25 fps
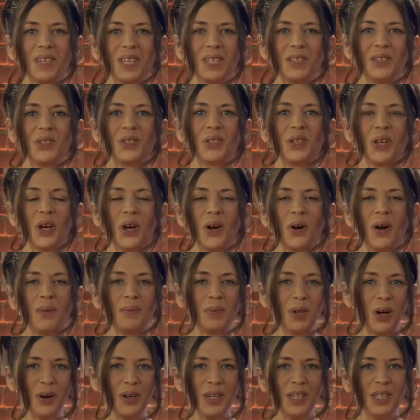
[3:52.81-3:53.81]
and so
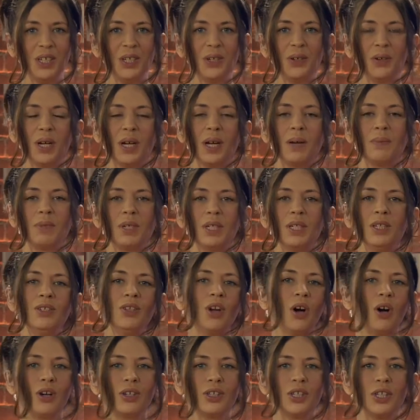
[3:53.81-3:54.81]
I'm going to, and I'm going to
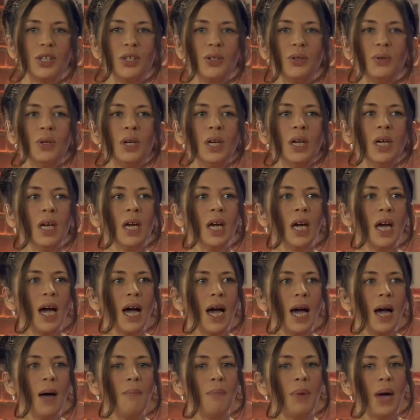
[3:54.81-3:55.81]
talk to you
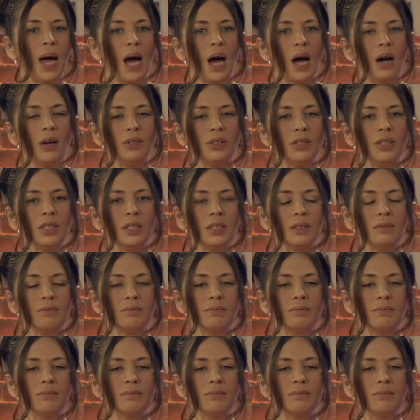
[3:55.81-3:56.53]
about,